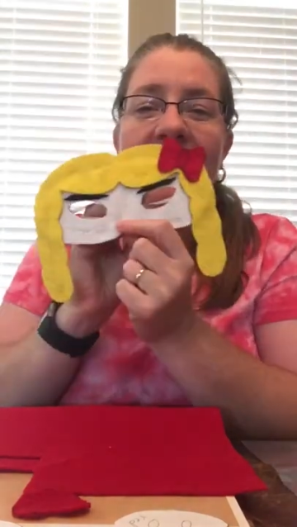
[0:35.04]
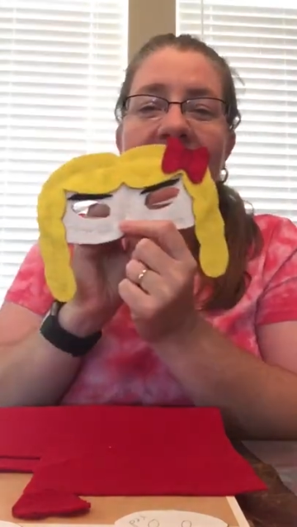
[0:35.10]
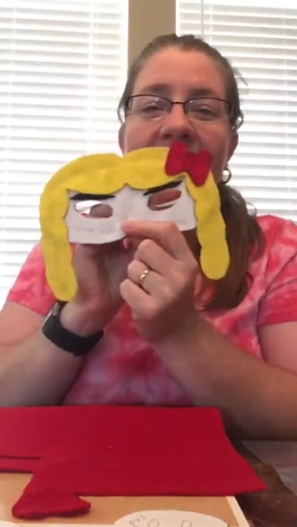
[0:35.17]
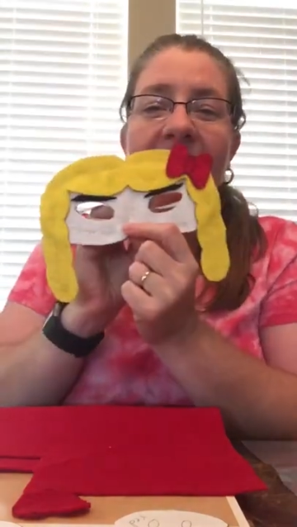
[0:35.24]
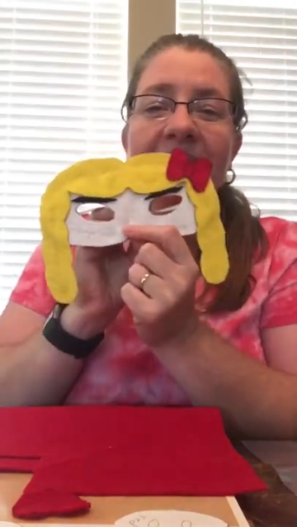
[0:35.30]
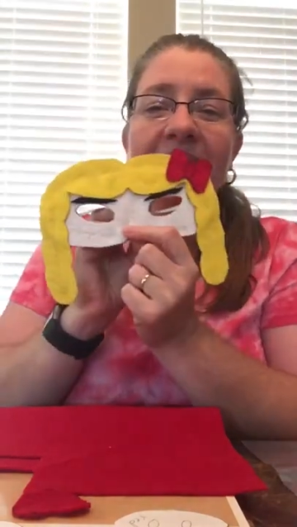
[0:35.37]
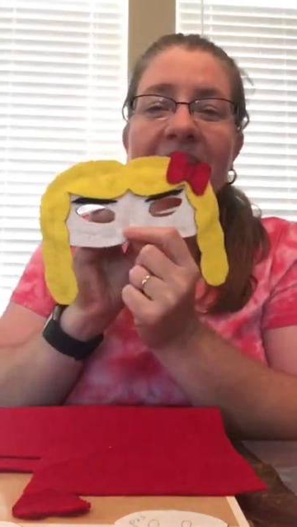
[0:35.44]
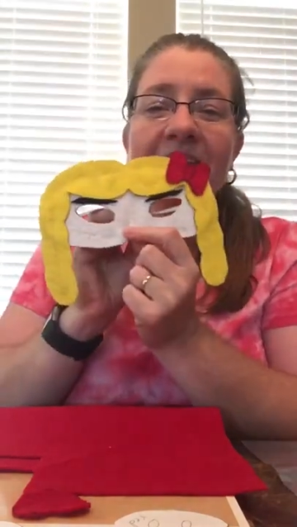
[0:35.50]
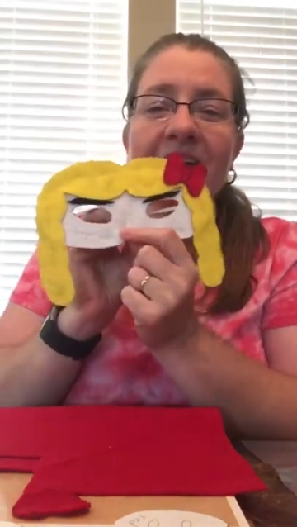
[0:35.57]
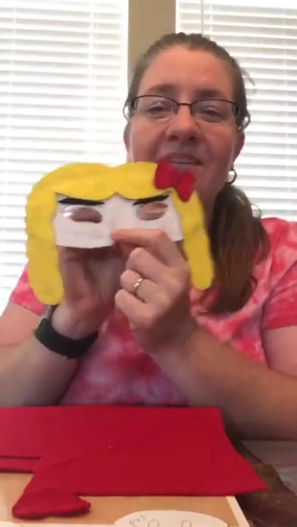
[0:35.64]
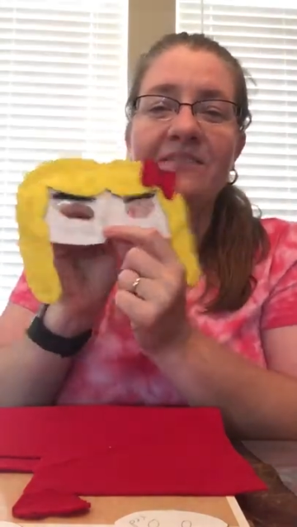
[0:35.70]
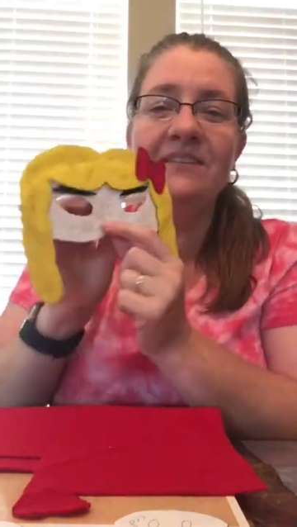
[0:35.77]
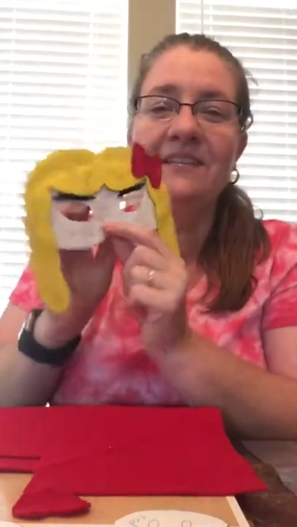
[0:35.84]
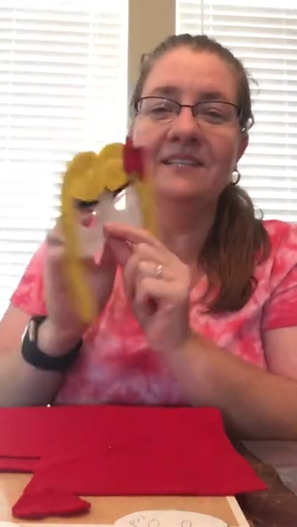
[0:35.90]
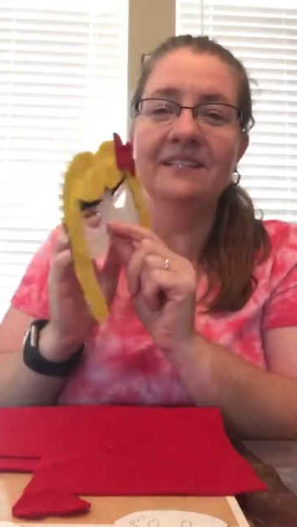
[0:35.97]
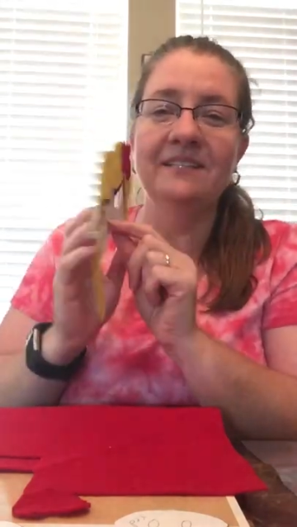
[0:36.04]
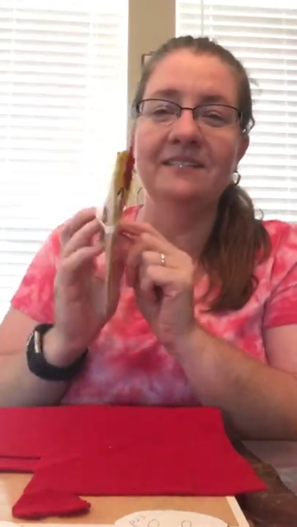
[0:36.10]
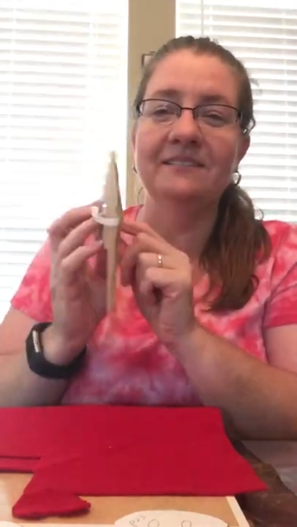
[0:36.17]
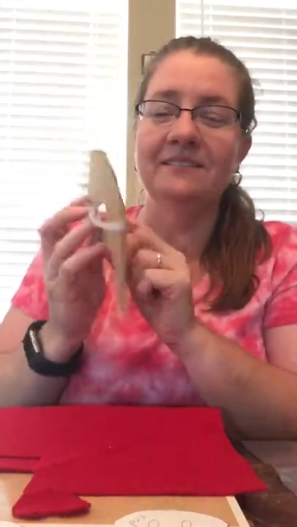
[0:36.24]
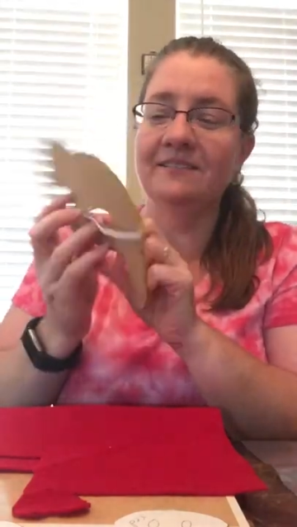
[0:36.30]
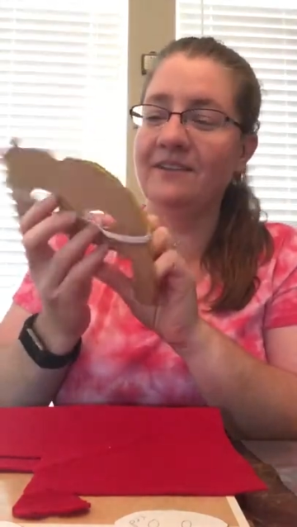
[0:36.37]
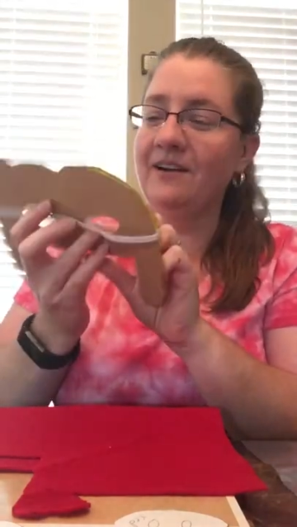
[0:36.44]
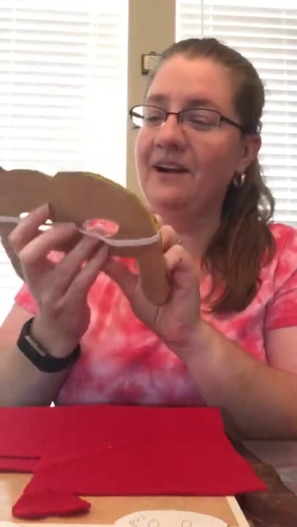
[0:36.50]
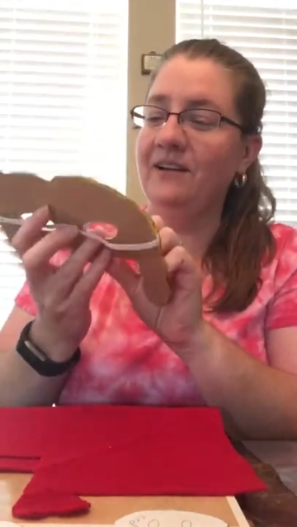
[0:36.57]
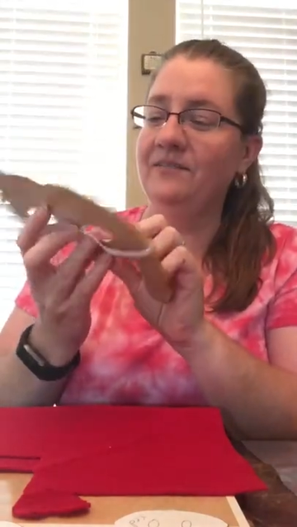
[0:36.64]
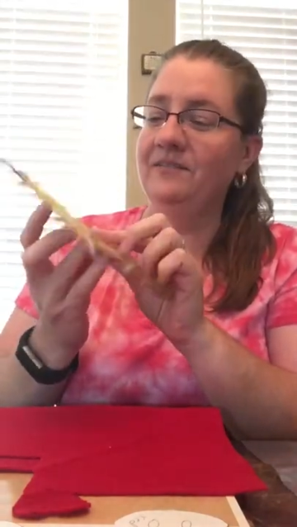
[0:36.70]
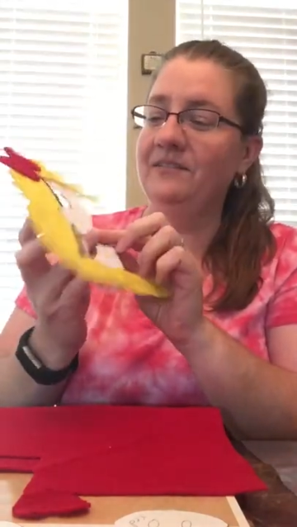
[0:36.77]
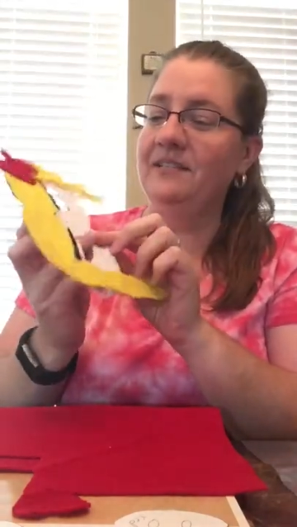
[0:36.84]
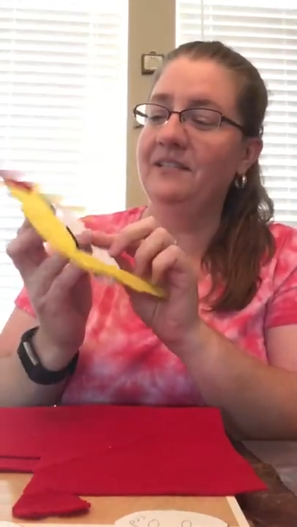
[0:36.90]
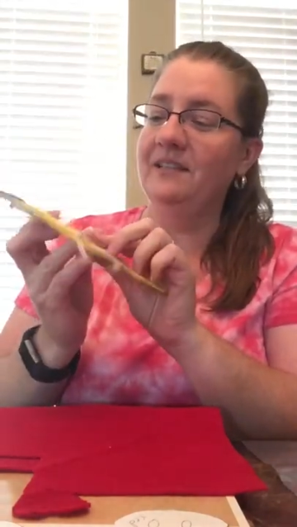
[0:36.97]
I love these little
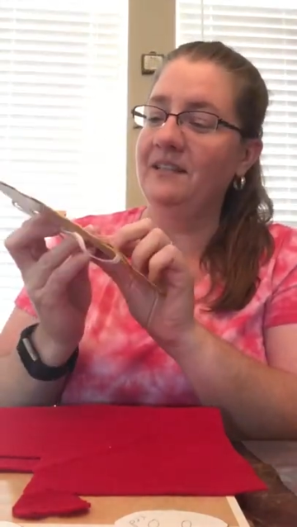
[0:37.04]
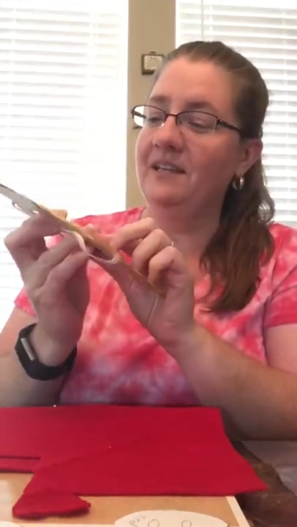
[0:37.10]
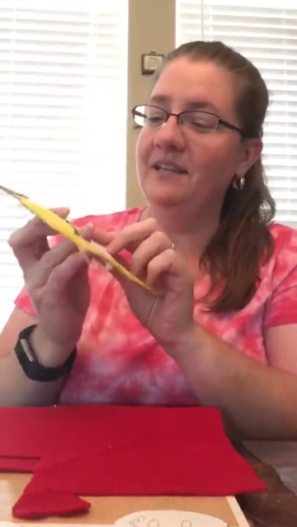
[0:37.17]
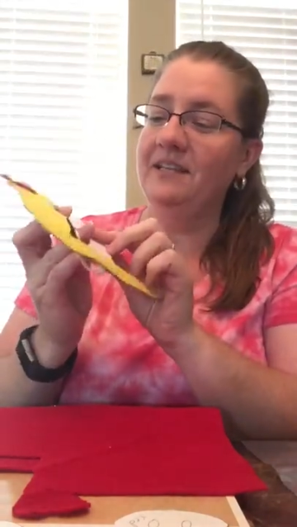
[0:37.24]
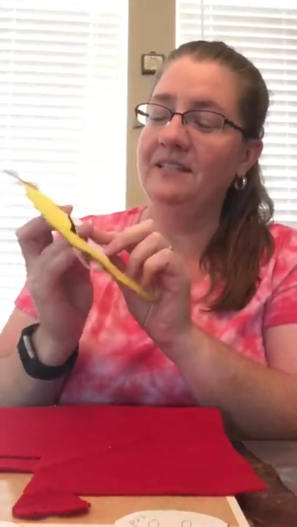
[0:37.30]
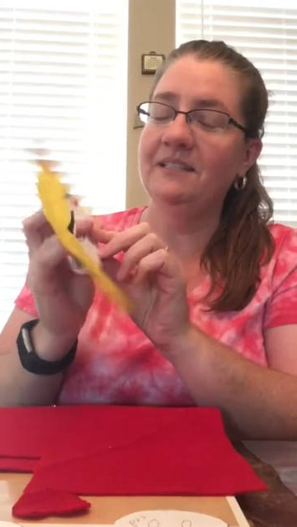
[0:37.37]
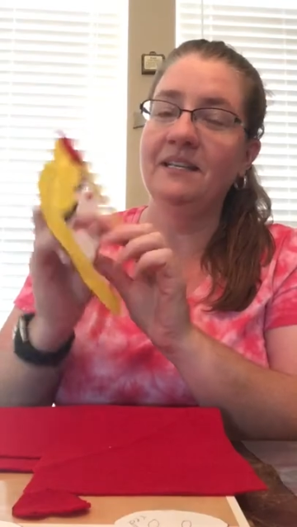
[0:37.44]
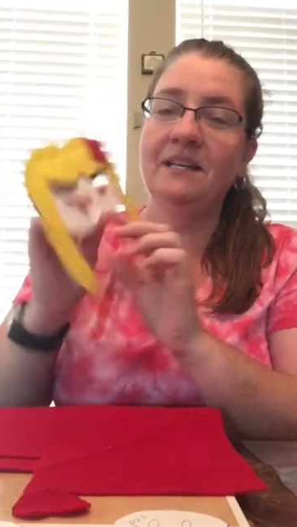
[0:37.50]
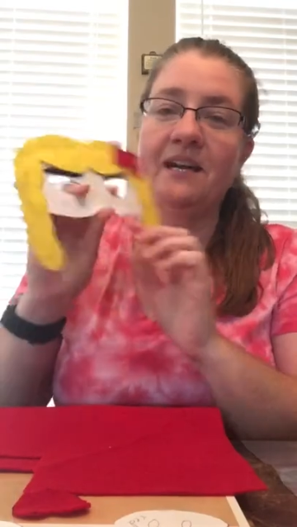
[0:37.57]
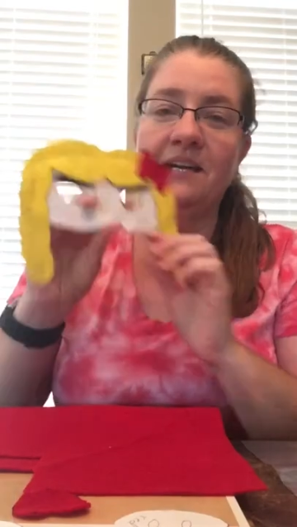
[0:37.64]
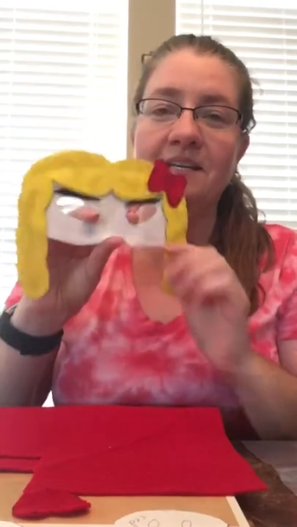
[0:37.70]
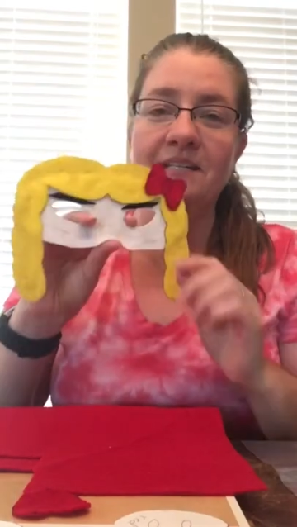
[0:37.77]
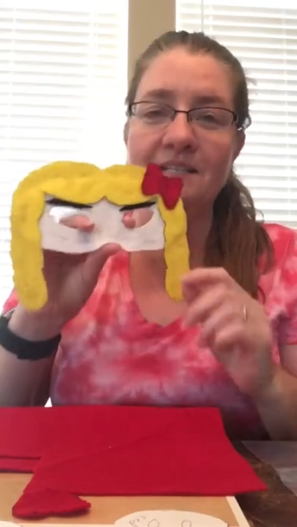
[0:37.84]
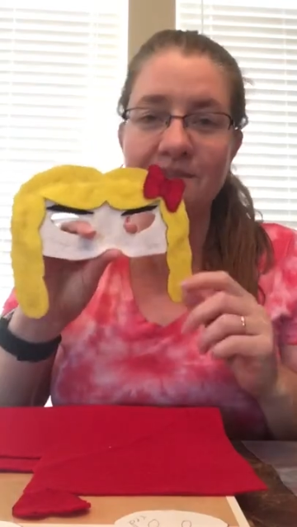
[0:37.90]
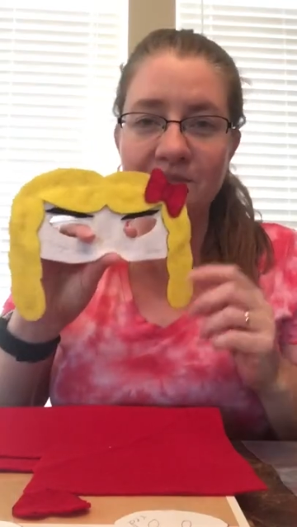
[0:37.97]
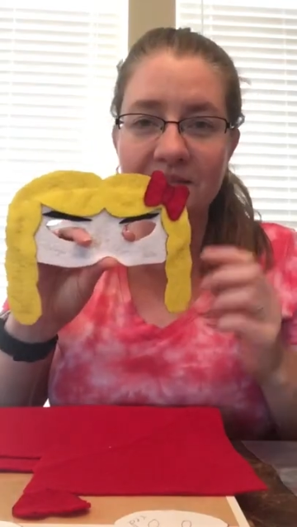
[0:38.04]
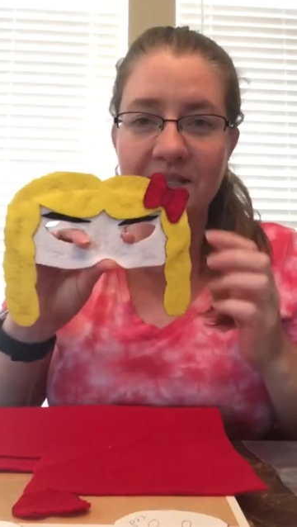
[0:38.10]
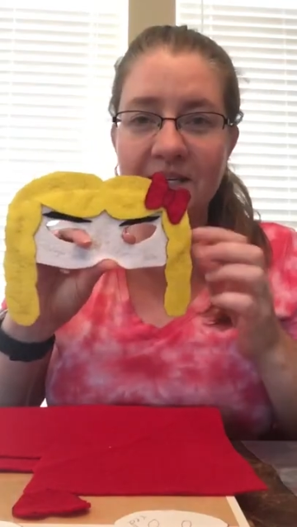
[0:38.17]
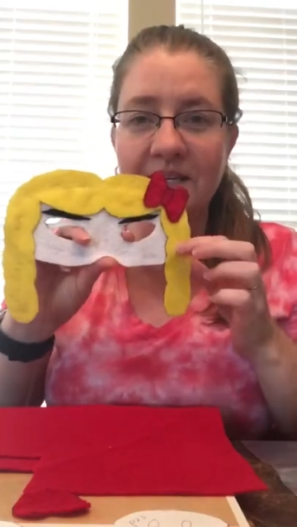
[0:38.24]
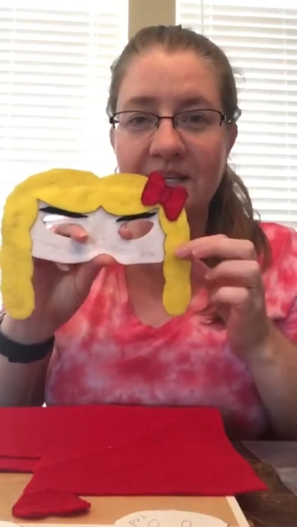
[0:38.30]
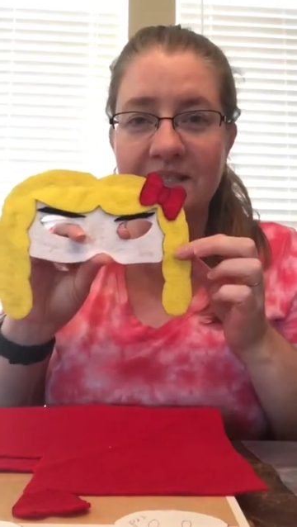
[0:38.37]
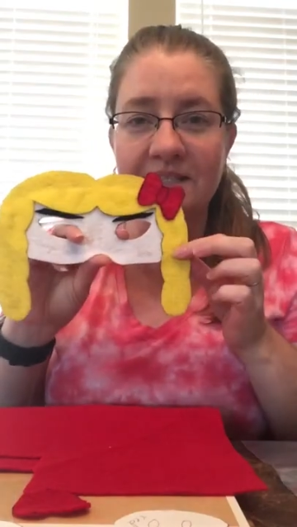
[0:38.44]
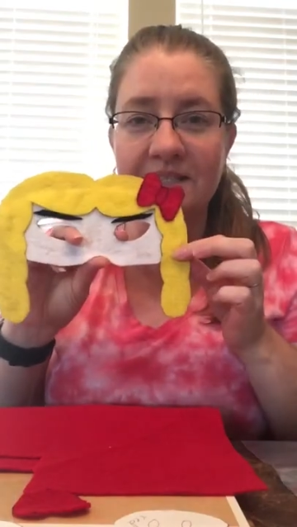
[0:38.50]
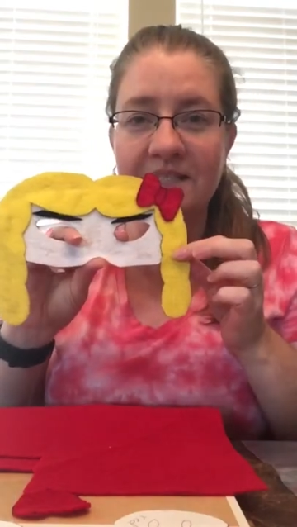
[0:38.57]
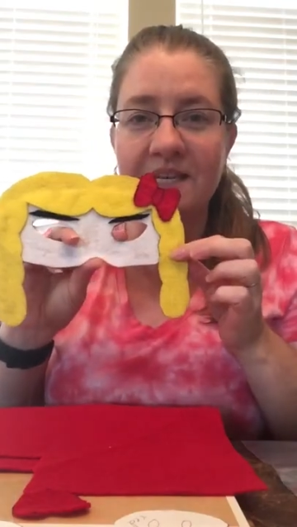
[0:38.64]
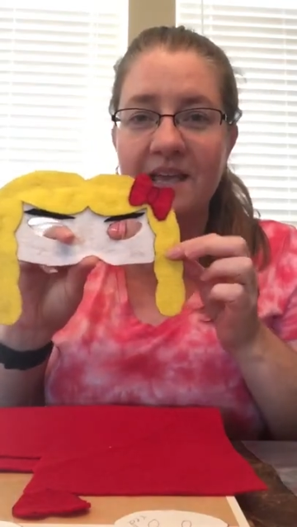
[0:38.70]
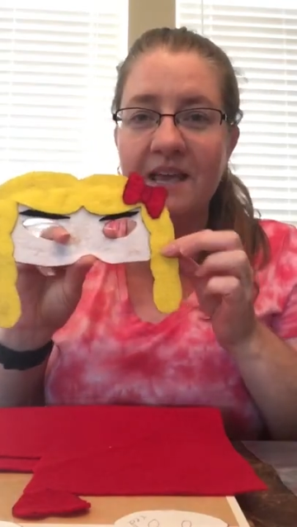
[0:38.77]
craft things that I can do with the kids.